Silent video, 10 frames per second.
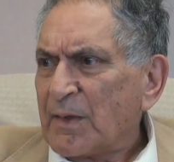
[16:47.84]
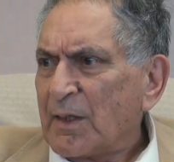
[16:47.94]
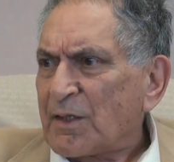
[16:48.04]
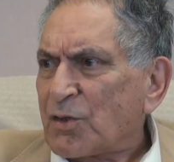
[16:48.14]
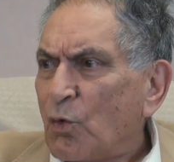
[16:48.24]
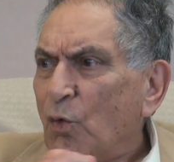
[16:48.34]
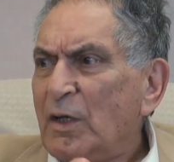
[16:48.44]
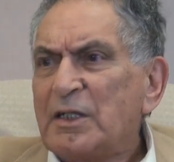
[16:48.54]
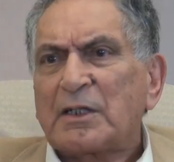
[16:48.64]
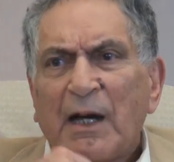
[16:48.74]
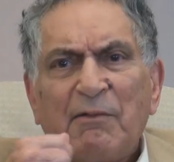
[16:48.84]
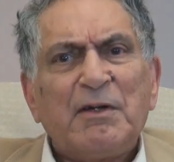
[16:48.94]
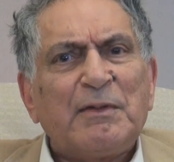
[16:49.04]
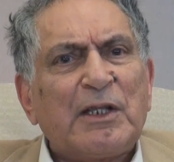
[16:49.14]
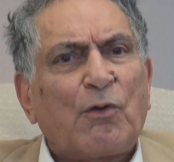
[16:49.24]
The soul is
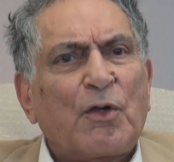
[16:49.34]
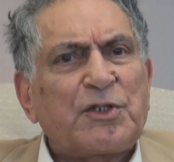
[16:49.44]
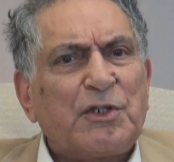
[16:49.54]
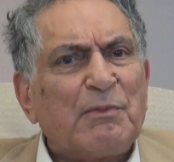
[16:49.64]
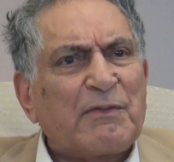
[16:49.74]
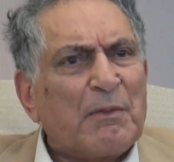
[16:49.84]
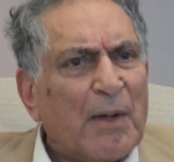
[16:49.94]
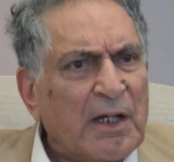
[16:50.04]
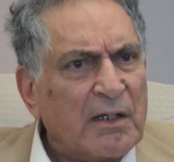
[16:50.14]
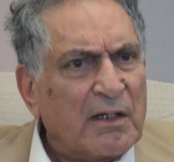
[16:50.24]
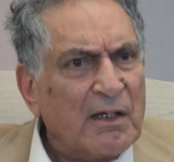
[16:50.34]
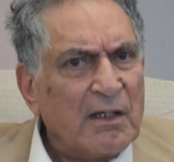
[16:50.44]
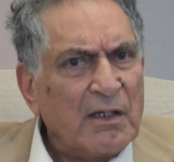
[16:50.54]
covered with the costume of the mind.